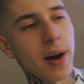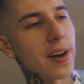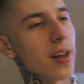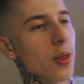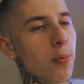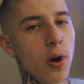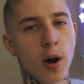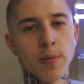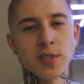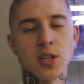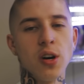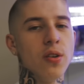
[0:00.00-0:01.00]
by another barber,
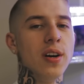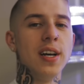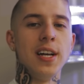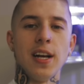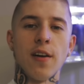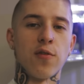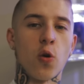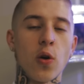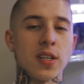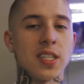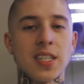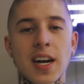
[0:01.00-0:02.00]
so of
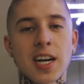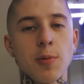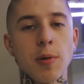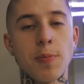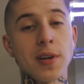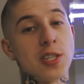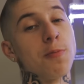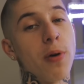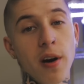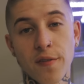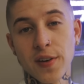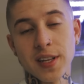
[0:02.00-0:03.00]
course it's not gonna be picture
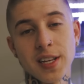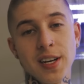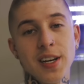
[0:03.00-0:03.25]
perfect,